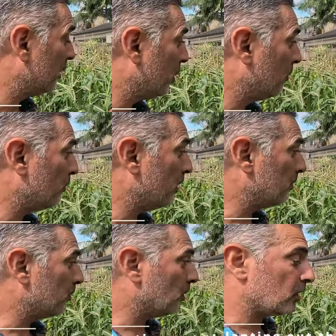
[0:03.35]
Over
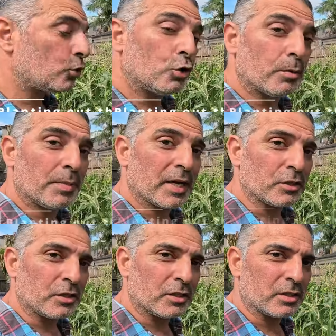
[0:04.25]
at my corn
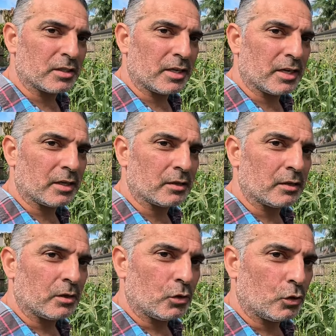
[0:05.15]
patch, this is now
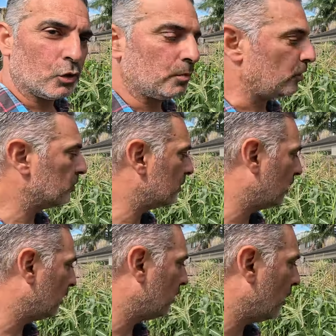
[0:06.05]
almost
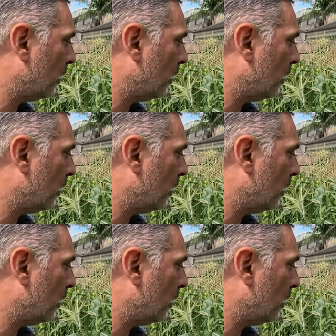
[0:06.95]
done.